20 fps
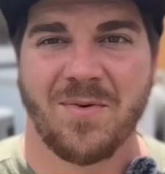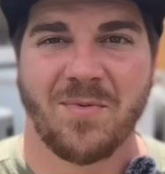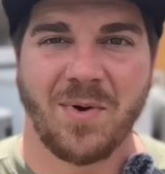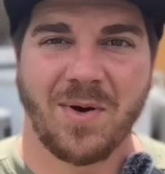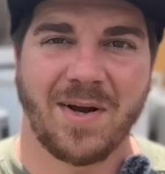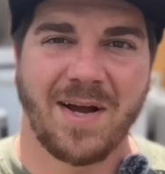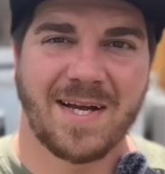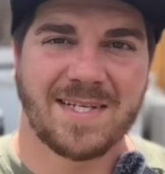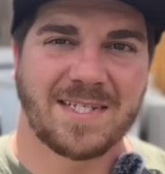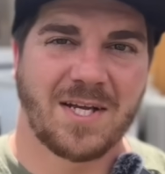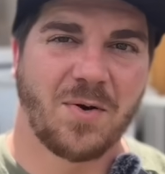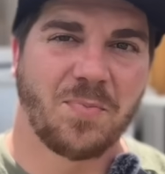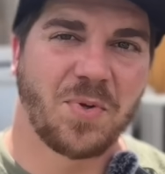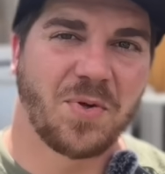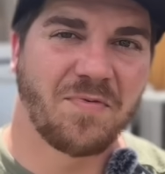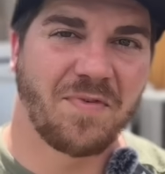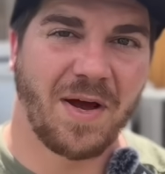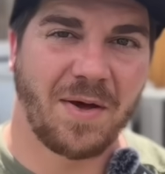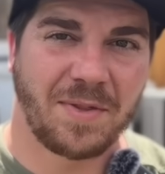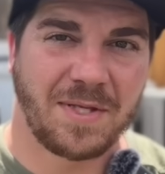Well guys, I hope
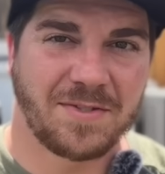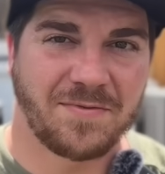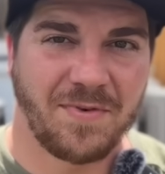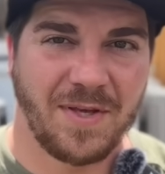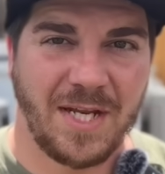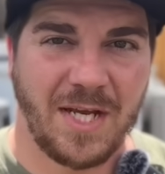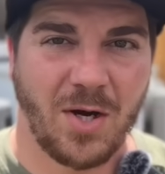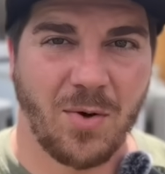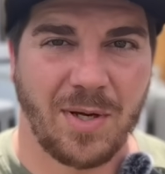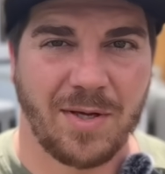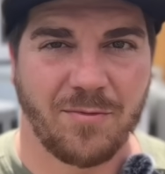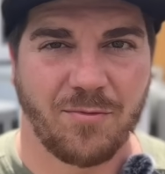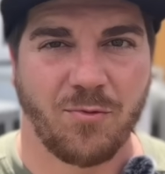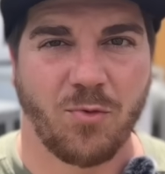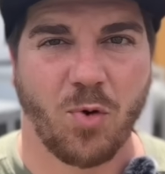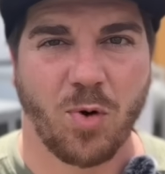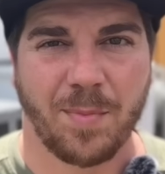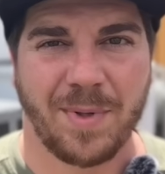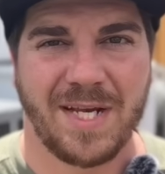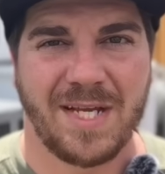you found this video
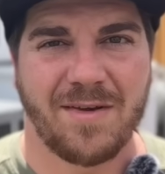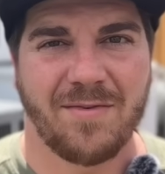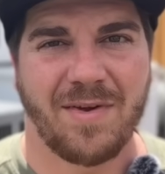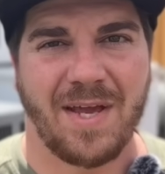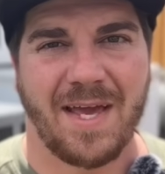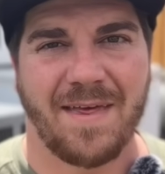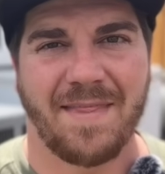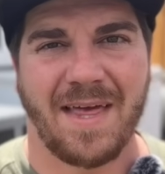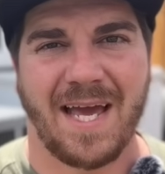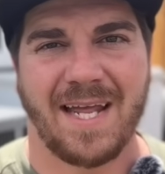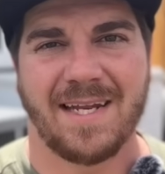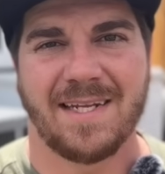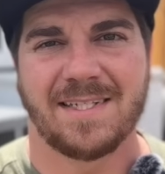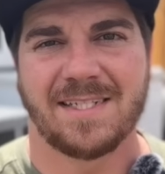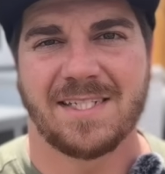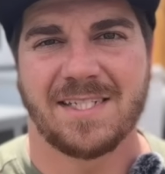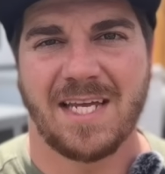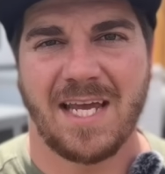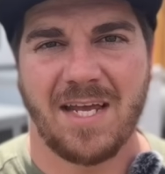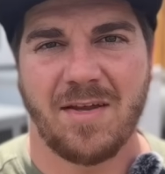informative and that
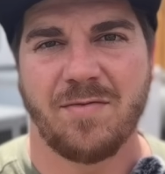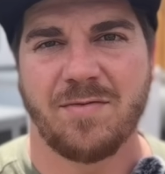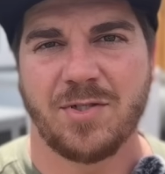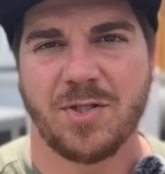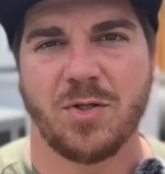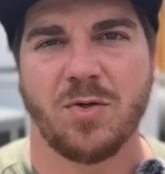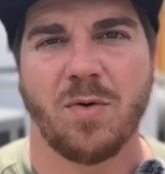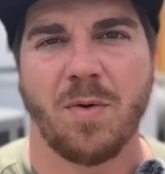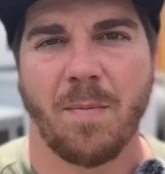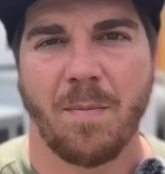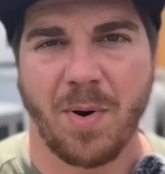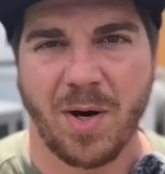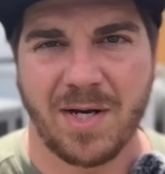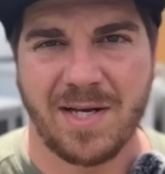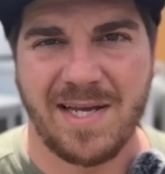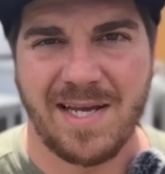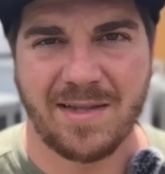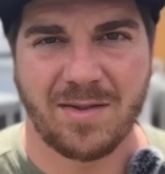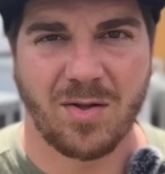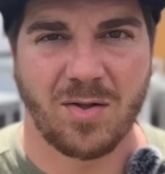it saves you
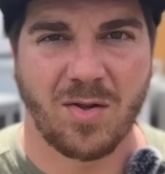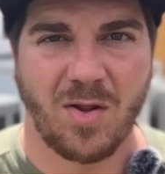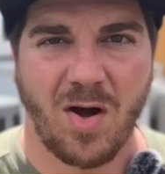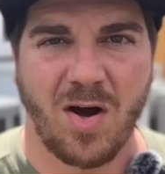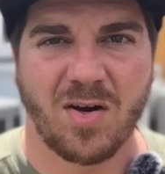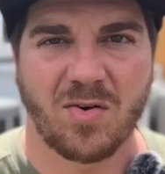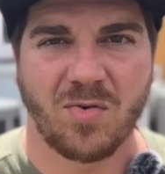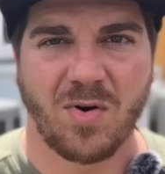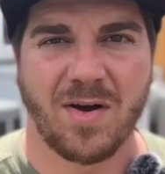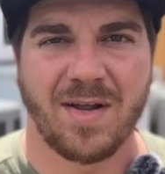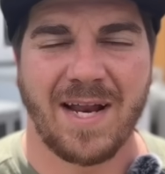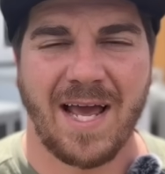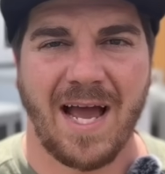money in the long run,